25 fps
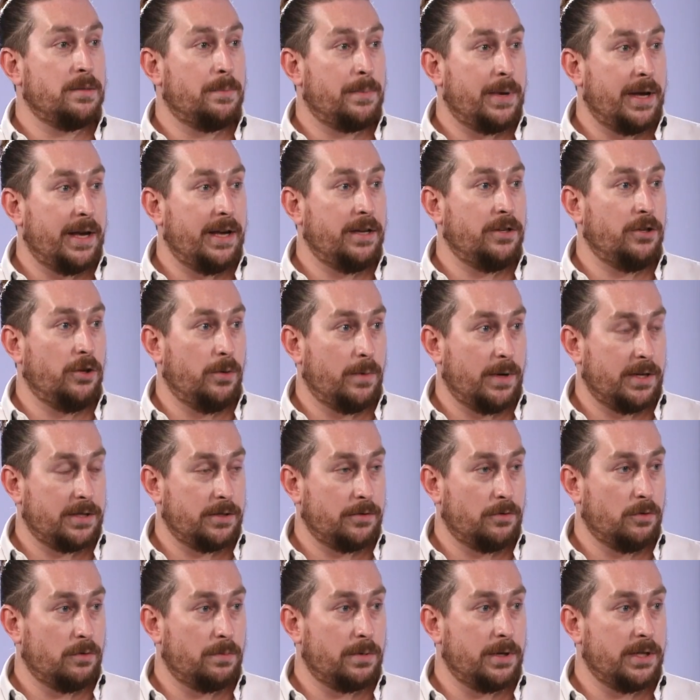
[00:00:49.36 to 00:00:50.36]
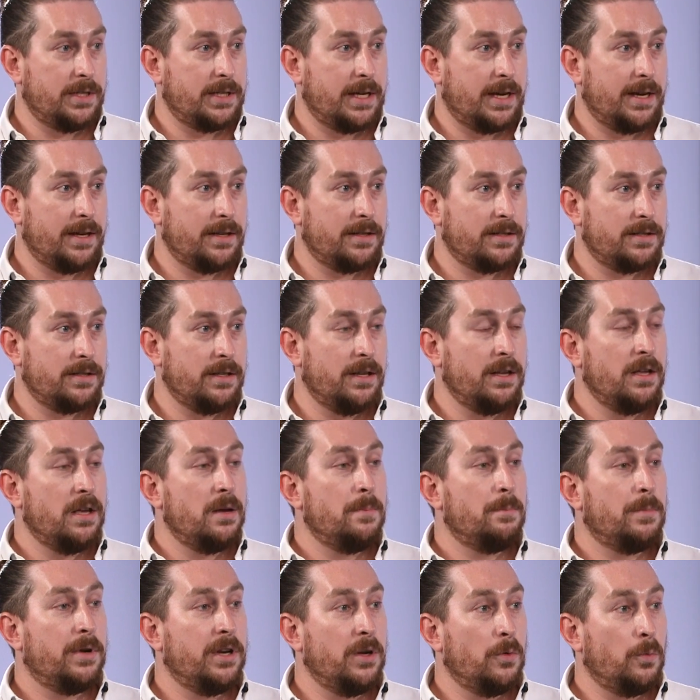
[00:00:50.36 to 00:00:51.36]
to pay US corporate tax,
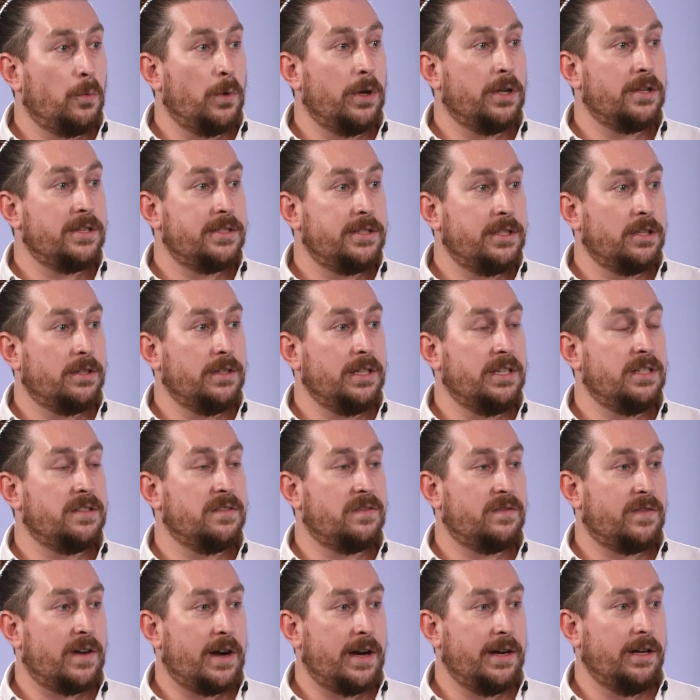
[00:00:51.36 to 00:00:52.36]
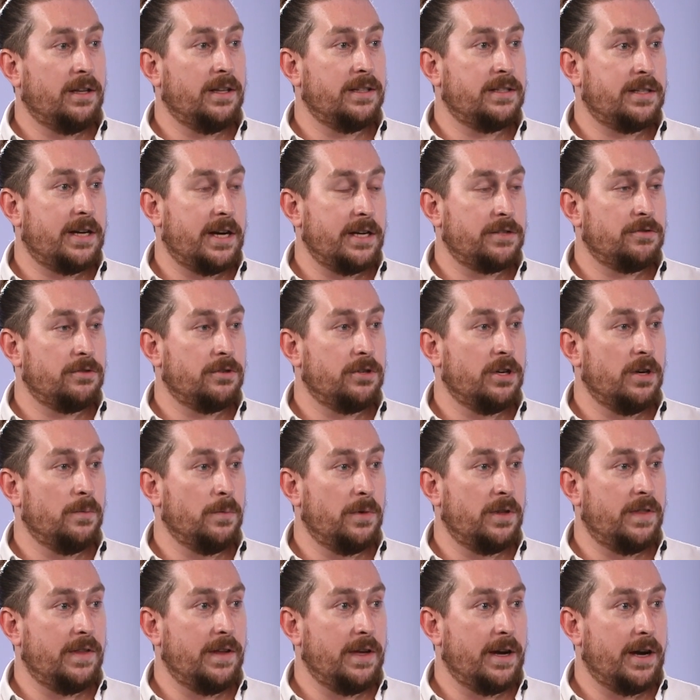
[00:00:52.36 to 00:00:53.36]
but it will still need to file a tax return
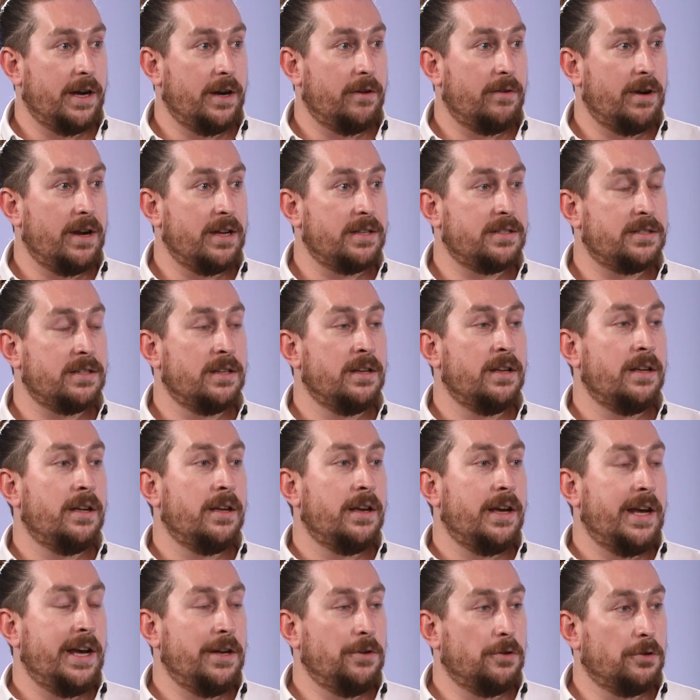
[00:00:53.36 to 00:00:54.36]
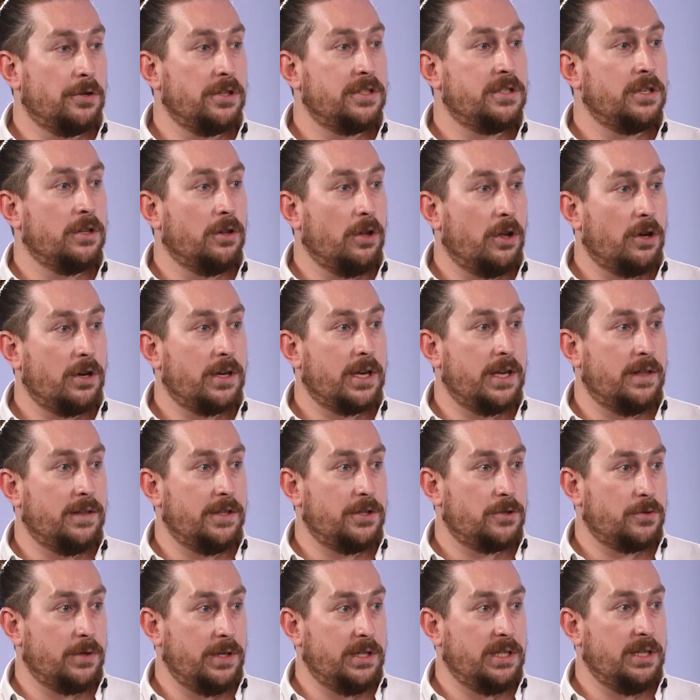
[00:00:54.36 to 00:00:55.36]
with the IRS in order to lock in the
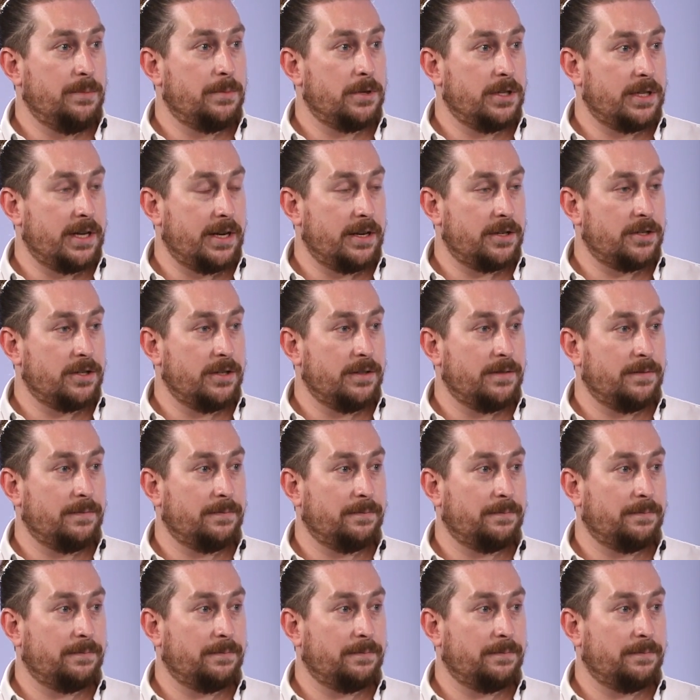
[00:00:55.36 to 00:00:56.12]
treaty protection.